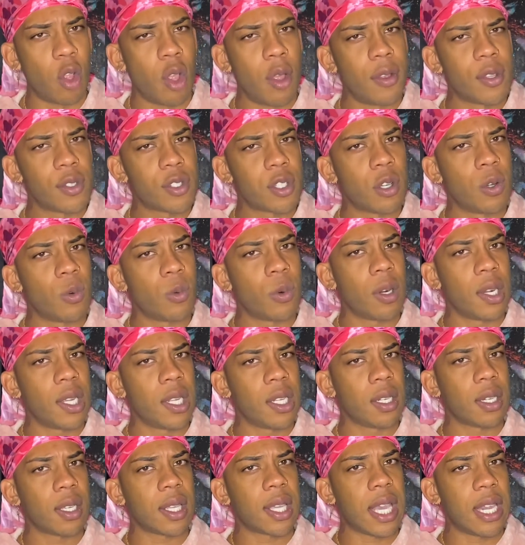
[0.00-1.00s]
So we're
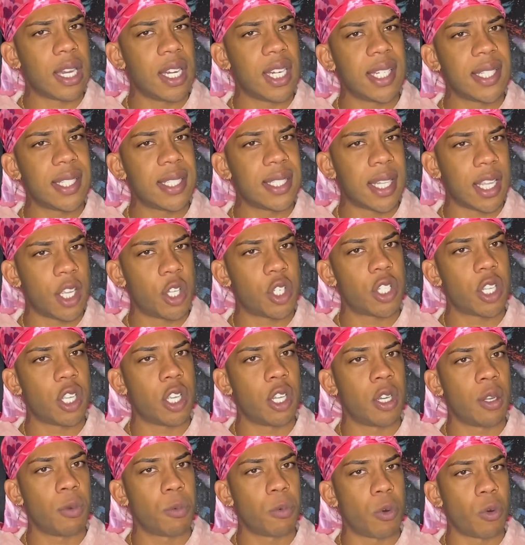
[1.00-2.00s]
in Kennedy
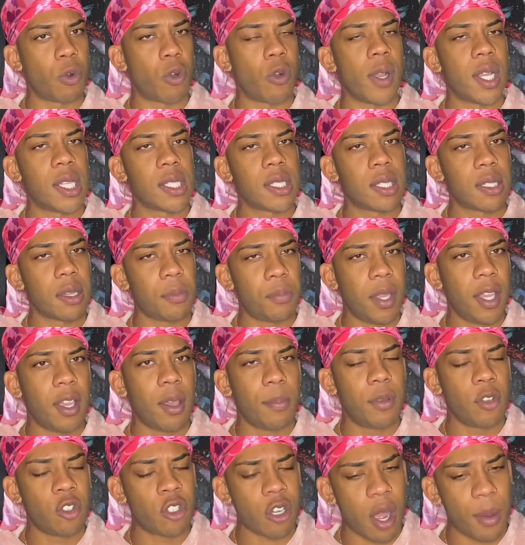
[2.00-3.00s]
Station. We're going to the pick up
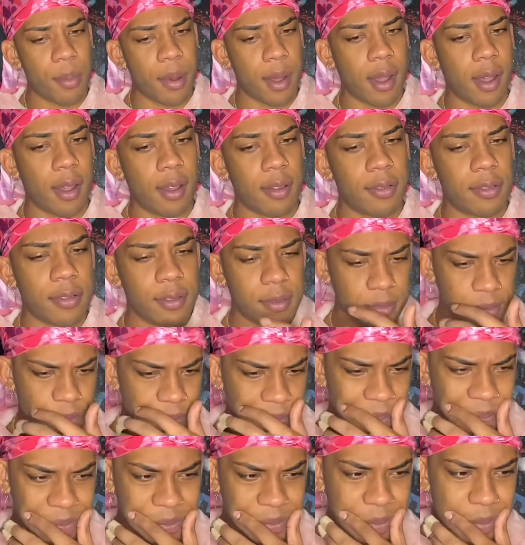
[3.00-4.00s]
and drop off.
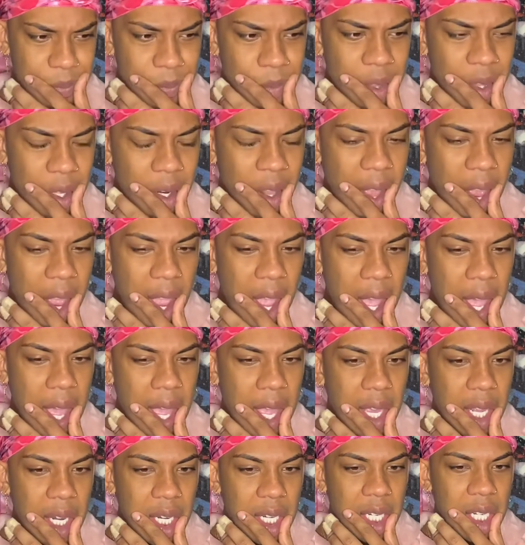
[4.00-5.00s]

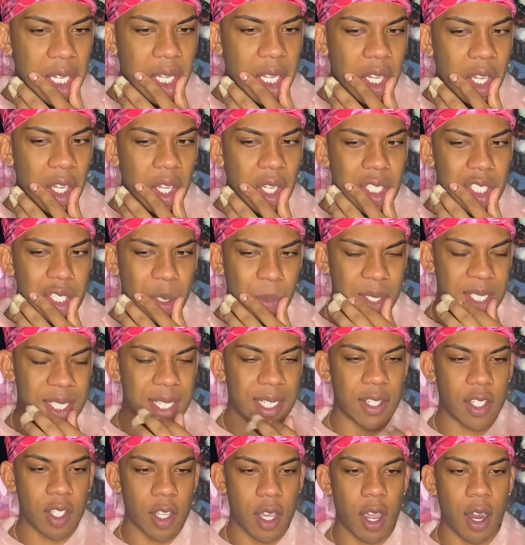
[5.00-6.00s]
And so we sit
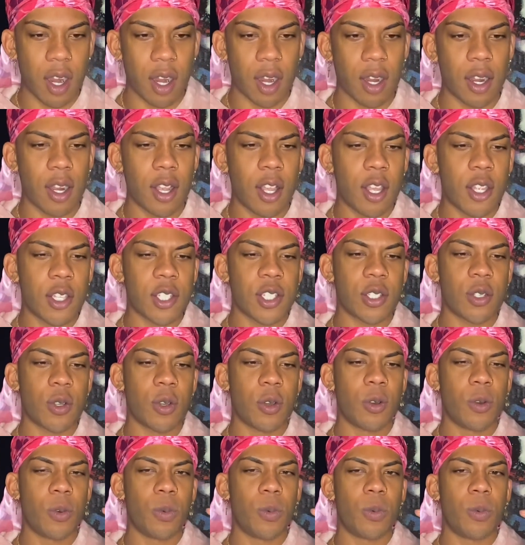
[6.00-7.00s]
in the car.
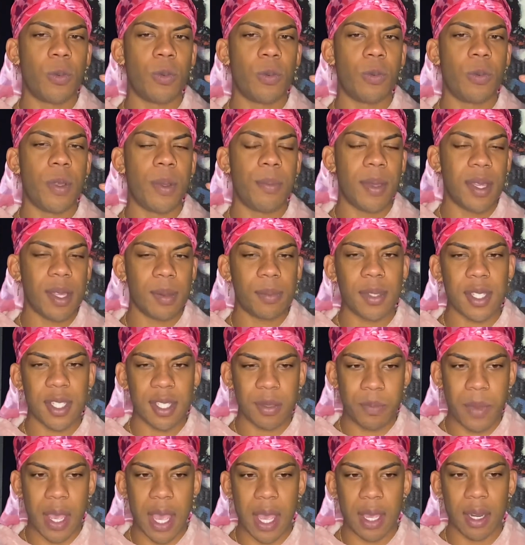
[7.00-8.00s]
So we meet up this
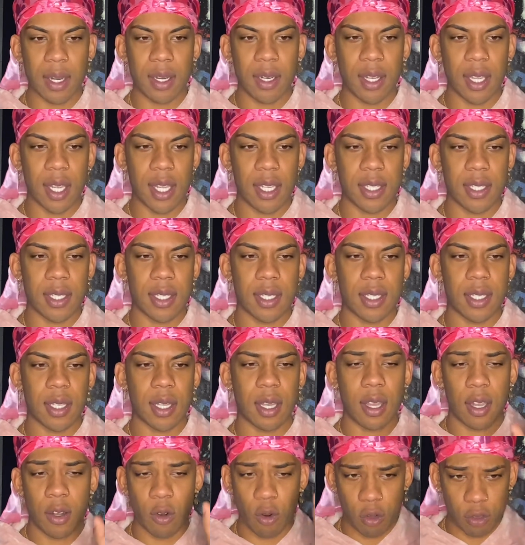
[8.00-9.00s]
man. It's
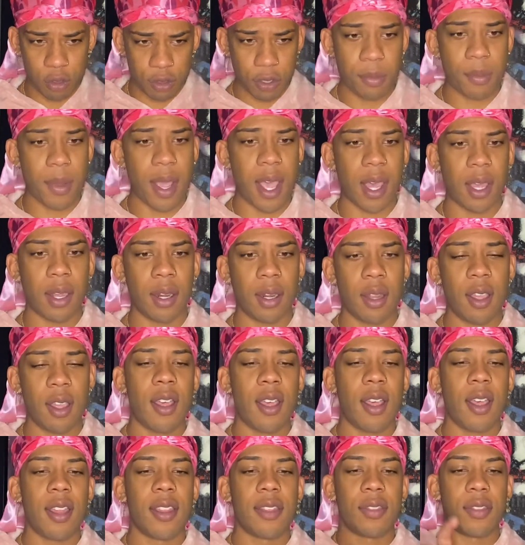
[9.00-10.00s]
an older man,
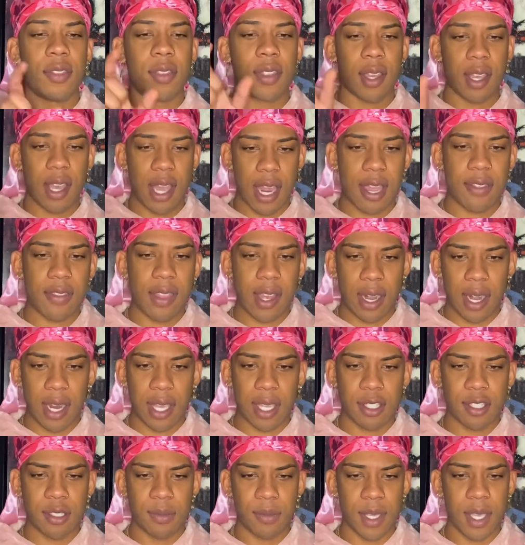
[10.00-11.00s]
the guy that
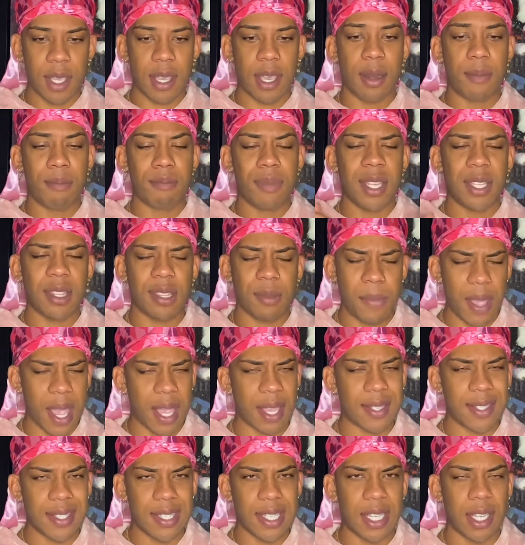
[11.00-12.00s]
likes me, and me in the
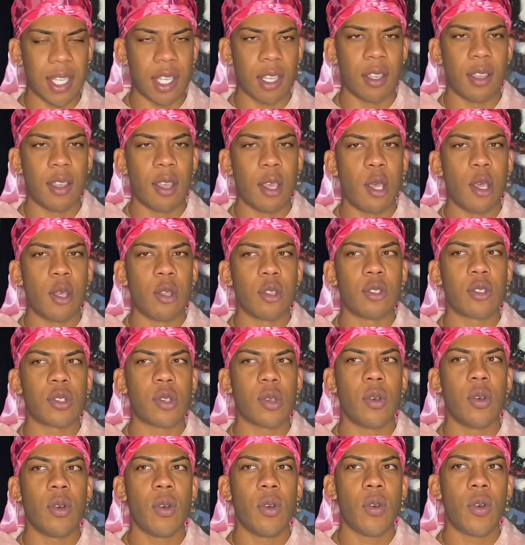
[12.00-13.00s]
back seat.
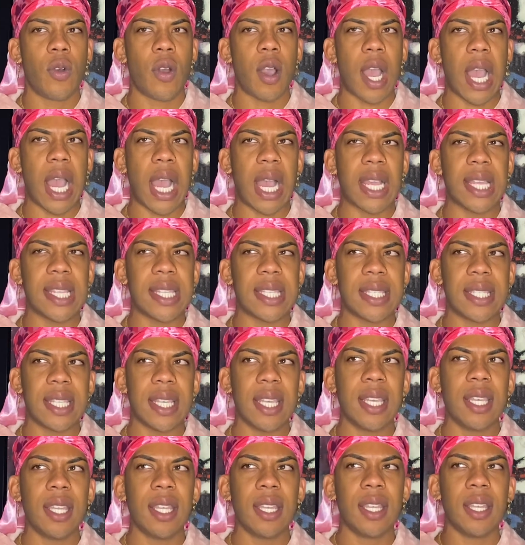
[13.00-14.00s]
So I
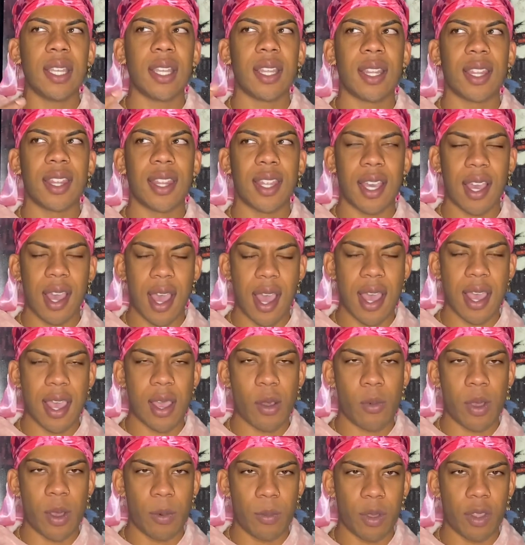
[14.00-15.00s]
see the guy I
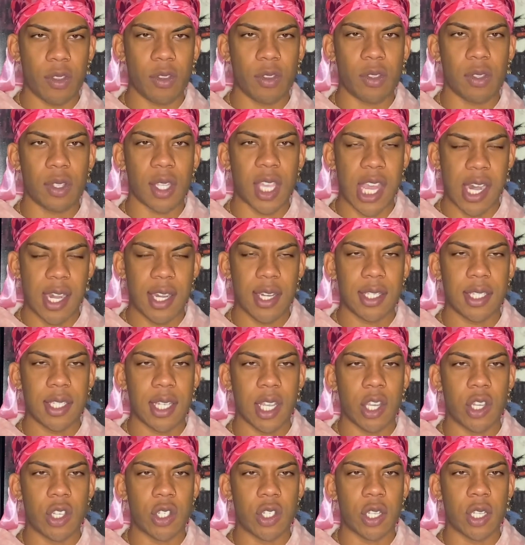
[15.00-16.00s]
went with to Kennedy
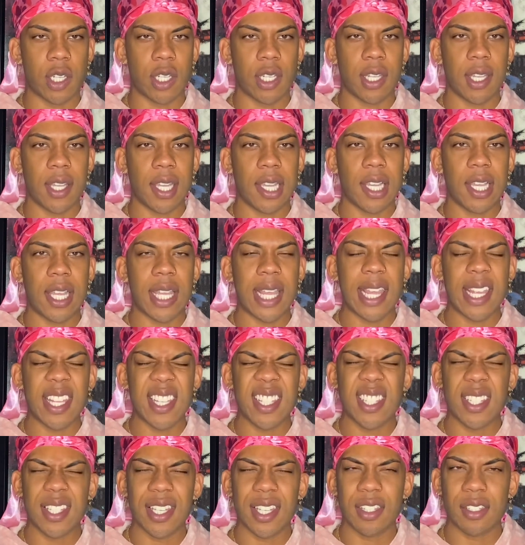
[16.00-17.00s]
Station. He
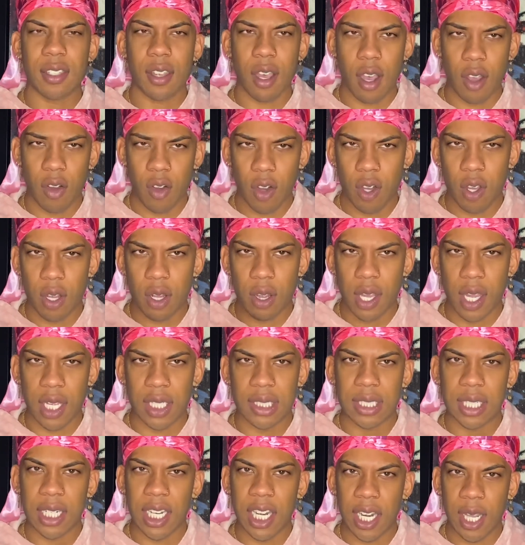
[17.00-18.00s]
kissed his uncle on
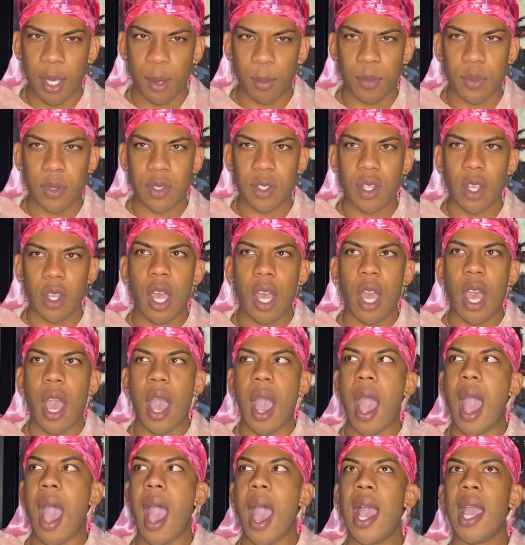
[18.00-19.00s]
the lips.
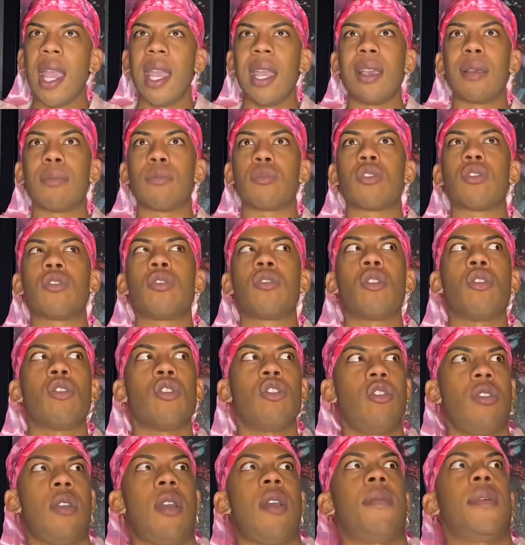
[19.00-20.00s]
I am so
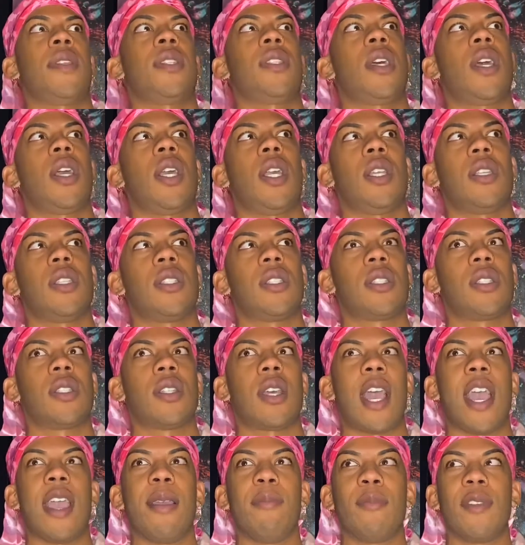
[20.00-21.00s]
traumatized.
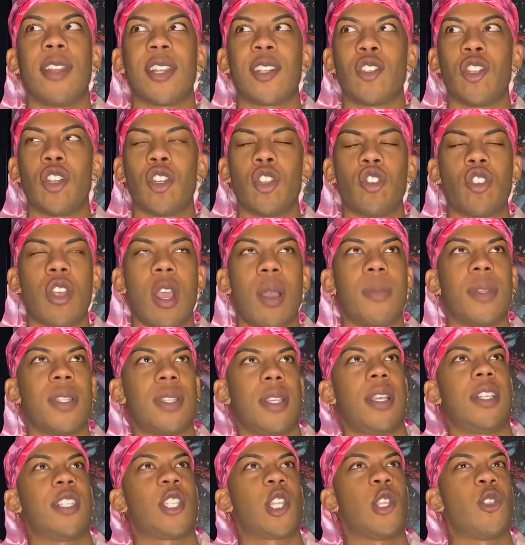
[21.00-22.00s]
I'm legit
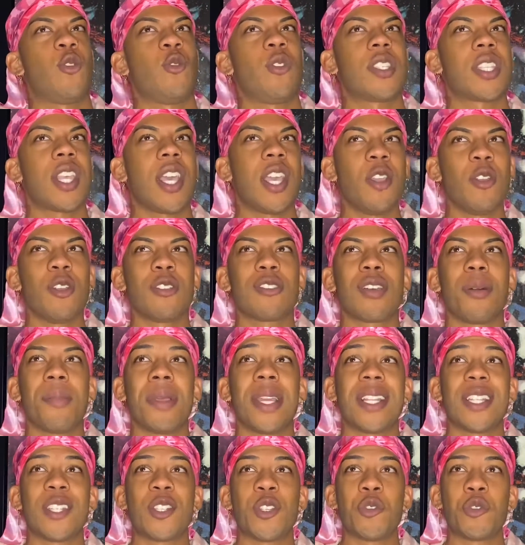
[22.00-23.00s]
traumatized because you sat here and told me
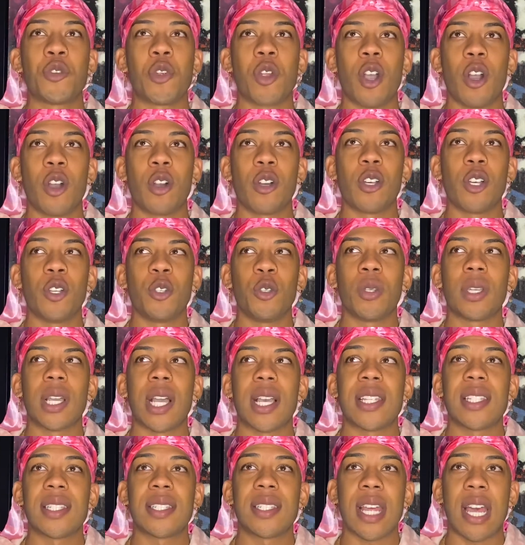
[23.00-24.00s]
this is your uncle and you
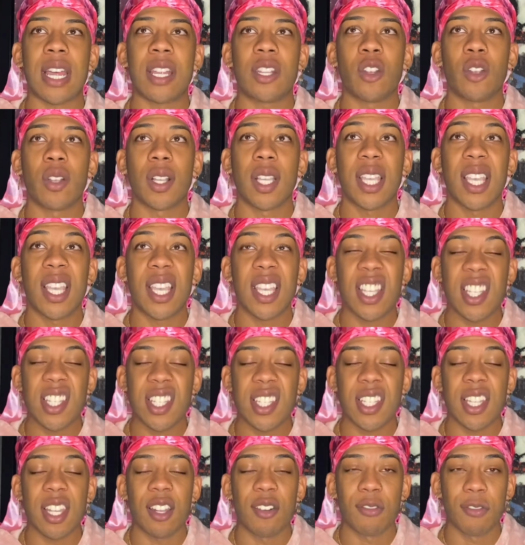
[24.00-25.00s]
guys sat there and
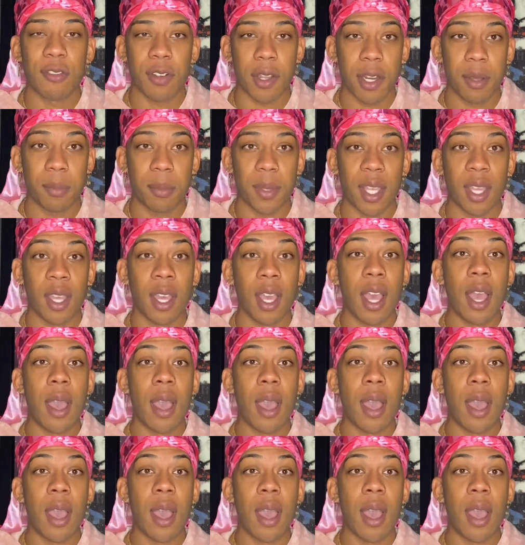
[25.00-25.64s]
kissed in front of me.